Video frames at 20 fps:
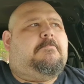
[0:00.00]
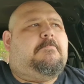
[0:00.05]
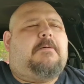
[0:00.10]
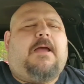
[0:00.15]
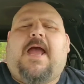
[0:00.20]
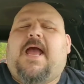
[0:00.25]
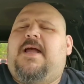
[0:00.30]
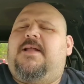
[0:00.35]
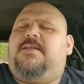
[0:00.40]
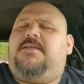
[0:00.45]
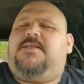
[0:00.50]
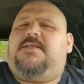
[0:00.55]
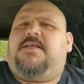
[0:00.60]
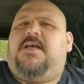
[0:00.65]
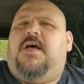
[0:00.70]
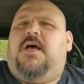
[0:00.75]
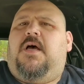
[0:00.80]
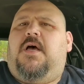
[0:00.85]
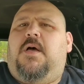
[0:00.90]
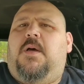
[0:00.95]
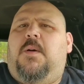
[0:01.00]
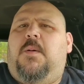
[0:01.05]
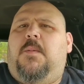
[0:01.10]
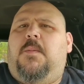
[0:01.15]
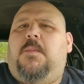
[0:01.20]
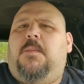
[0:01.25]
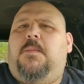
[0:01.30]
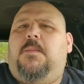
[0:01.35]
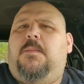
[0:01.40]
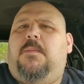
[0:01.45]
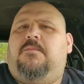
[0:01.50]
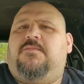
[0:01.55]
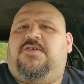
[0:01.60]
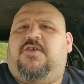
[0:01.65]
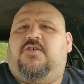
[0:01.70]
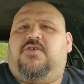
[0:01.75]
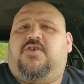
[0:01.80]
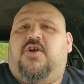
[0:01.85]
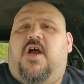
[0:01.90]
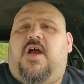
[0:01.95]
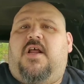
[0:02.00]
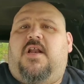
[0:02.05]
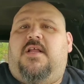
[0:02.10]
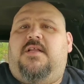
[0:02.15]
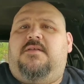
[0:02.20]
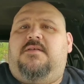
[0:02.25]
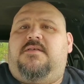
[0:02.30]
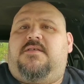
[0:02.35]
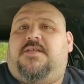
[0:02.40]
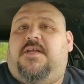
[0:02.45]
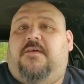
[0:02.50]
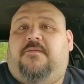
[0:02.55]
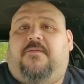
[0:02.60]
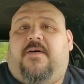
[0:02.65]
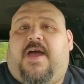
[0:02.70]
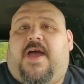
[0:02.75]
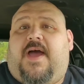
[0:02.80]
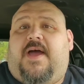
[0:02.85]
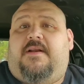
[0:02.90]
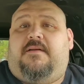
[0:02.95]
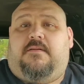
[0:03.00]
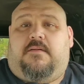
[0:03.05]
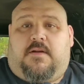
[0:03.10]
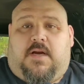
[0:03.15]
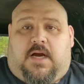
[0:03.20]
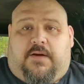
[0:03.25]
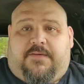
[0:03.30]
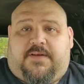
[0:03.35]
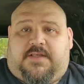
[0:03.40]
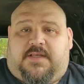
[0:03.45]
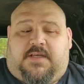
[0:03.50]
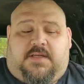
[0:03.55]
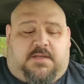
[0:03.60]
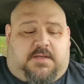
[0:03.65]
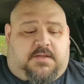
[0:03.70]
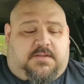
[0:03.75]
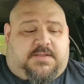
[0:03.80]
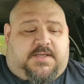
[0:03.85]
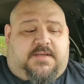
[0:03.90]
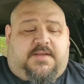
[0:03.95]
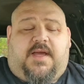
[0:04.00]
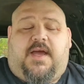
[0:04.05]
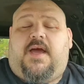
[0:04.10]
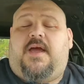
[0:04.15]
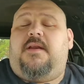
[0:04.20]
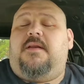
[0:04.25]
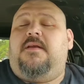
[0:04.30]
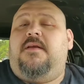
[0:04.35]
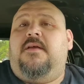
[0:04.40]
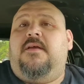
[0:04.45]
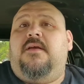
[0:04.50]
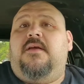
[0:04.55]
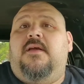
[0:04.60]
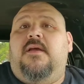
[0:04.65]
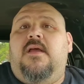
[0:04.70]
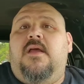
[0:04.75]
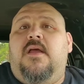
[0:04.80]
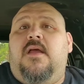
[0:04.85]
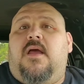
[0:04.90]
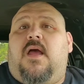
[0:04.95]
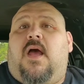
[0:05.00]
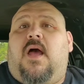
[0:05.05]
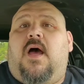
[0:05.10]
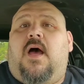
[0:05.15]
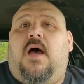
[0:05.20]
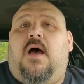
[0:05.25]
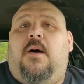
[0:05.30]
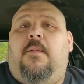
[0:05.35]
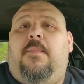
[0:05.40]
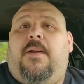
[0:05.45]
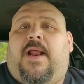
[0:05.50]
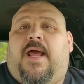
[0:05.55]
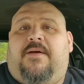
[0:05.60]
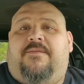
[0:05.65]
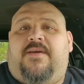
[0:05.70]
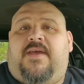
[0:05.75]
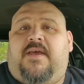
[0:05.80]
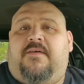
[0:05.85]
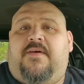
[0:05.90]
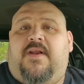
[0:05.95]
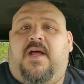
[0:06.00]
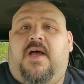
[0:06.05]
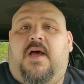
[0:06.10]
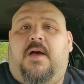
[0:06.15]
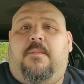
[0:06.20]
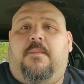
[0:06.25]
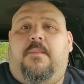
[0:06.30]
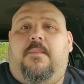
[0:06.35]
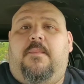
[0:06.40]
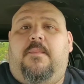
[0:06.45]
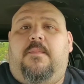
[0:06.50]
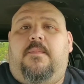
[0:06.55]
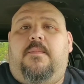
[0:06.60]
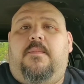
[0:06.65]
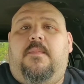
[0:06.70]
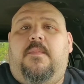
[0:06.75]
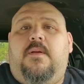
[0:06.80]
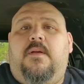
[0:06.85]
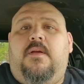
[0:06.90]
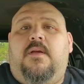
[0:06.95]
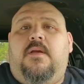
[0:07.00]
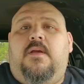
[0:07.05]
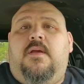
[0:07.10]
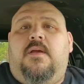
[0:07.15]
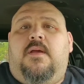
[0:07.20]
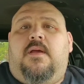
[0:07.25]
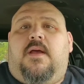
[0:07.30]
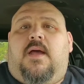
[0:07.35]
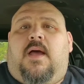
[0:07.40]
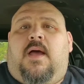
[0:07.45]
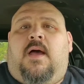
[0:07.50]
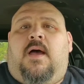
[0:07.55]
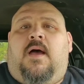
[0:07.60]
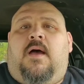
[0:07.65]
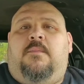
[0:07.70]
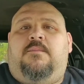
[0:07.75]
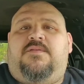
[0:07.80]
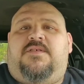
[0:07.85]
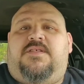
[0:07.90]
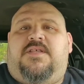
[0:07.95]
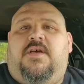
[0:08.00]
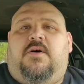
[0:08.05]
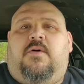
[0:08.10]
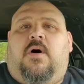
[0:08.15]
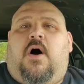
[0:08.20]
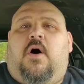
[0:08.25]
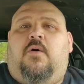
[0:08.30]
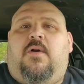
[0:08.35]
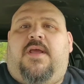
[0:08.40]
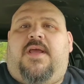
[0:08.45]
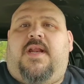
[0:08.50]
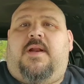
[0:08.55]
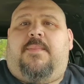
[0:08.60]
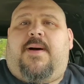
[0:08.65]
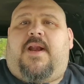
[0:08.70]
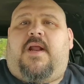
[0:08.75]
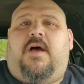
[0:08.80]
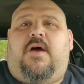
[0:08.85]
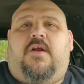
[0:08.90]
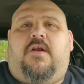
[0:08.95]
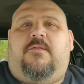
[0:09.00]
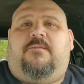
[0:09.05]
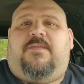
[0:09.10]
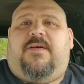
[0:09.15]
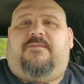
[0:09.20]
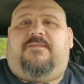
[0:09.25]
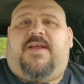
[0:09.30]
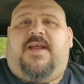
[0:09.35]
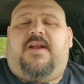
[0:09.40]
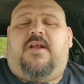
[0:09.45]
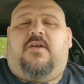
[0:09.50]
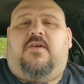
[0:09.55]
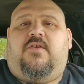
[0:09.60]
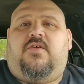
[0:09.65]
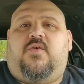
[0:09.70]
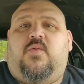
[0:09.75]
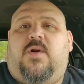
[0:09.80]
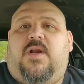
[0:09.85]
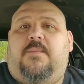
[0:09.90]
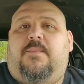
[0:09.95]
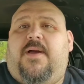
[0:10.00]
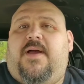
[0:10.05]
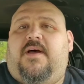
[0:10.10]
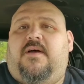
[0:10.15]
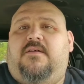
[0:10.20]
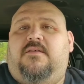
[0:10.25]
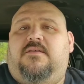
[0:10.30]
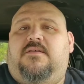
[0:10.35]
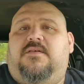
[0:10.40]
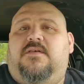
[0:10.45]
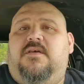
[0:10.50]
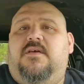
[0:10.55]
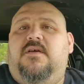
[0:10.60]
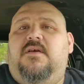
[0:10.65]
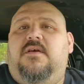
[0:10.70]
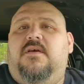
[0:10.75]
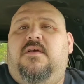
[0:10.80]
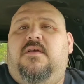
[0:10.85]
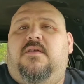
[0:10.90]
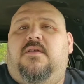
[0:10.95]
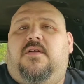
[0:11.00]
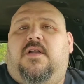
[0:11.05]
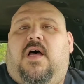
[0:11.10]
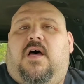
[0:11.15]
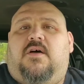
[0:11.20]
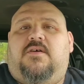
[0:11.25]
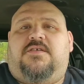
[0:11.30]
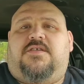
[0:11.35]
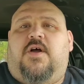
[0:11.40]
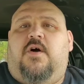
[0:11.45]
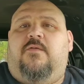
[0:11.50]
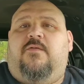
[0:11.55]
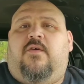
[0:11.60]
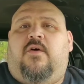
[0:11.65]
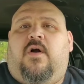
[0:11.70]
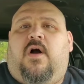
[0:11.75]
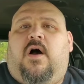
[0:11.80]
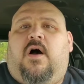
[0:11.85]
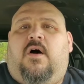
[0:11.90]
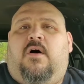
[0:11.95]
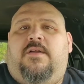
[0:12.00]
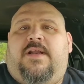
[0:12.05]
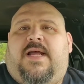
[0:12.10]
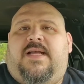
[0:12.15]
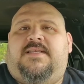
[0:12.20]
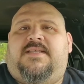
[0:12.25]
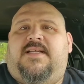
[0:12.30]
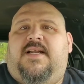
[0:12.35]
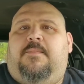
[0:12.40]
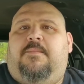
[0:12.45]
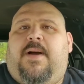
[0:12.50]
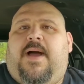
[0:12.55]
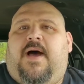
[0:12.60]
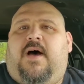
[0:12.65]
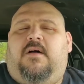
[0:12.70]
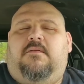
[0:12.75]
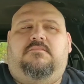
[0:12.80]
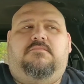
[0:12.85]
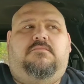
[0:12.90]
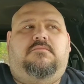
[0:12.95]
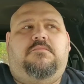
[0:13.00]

had some, I'm still struggling, still fat. Obviously, you can see that. Uh, but I haven't given up. I'm still holding at about 115, 120 pounds lost overall. And that's in about